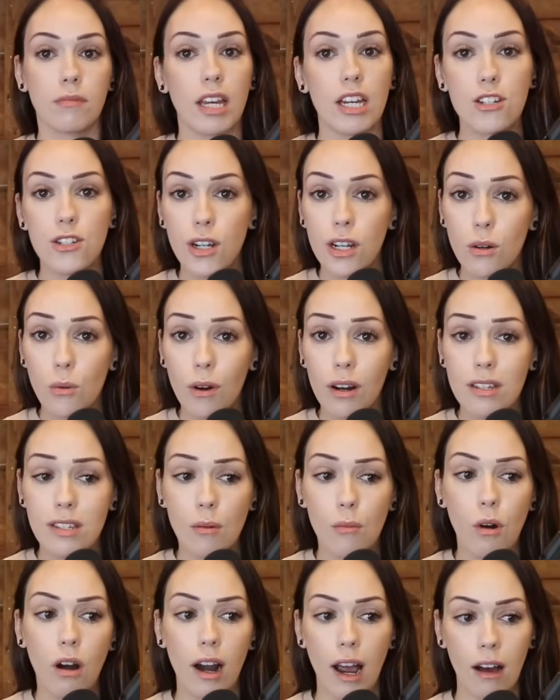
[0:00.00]
Is she going to work
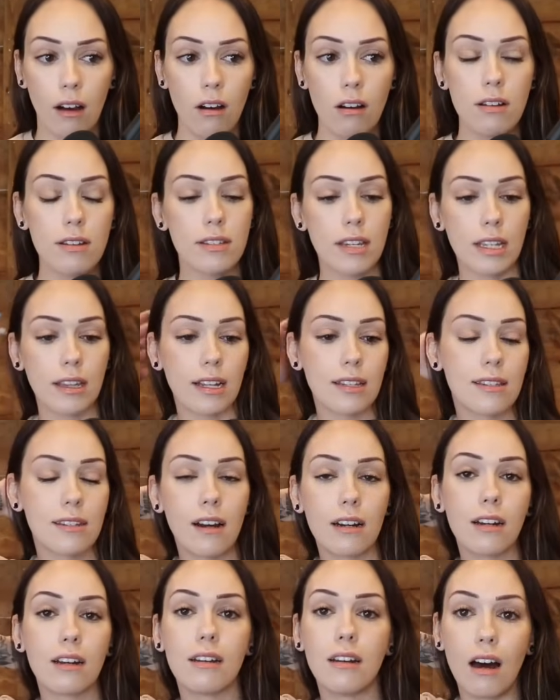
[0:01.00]
somewhere else? Like, that's
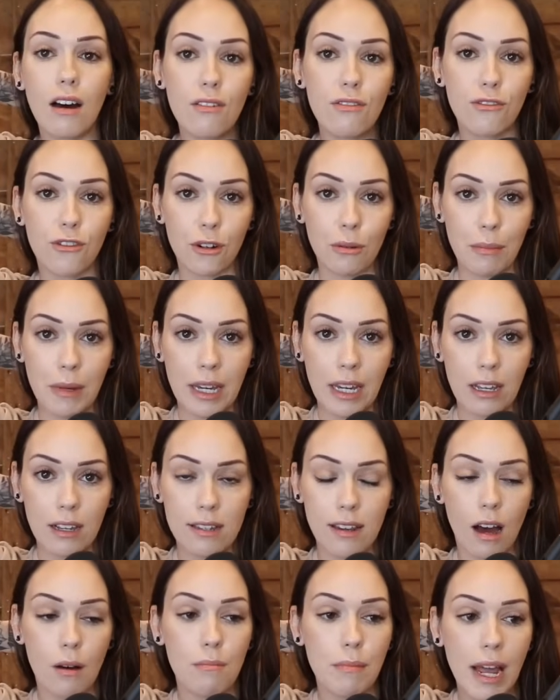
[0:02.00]
not enough for me.
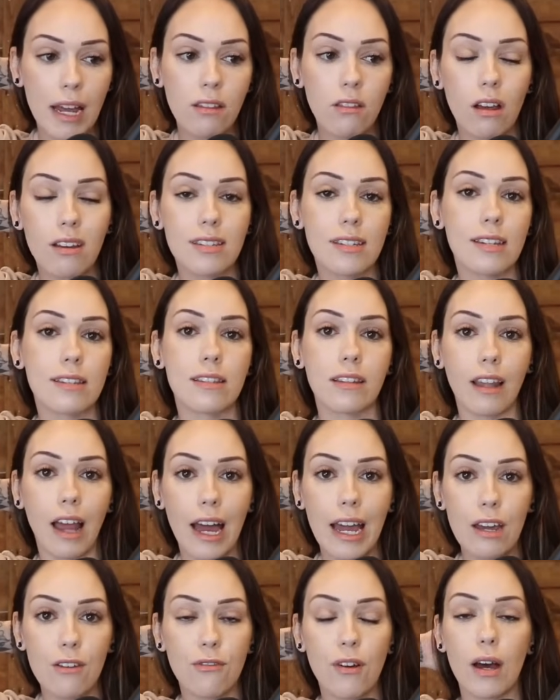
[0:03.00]
A man lost his
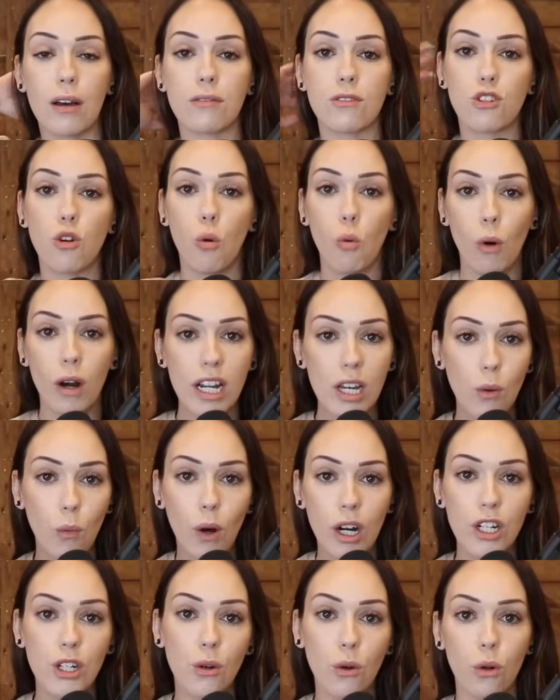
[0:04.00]
life. A
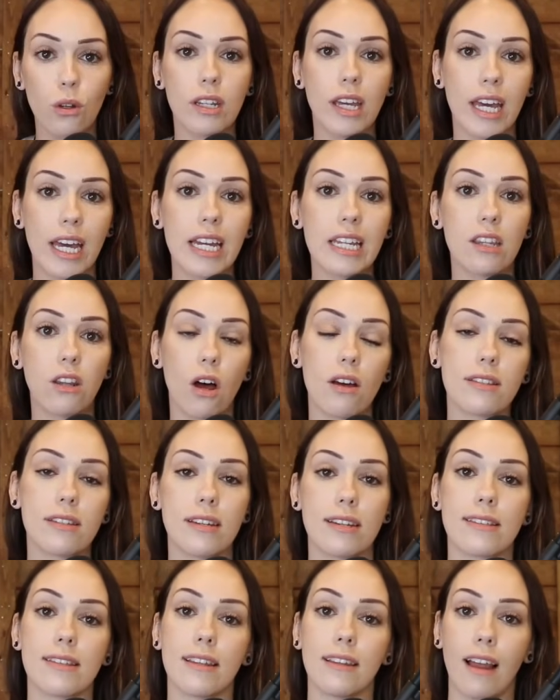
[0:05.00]
21-year-old kid lost
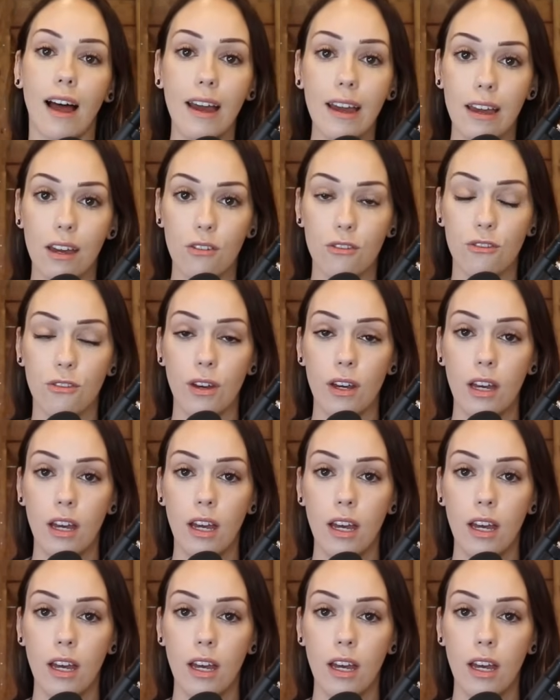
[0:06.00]
his life.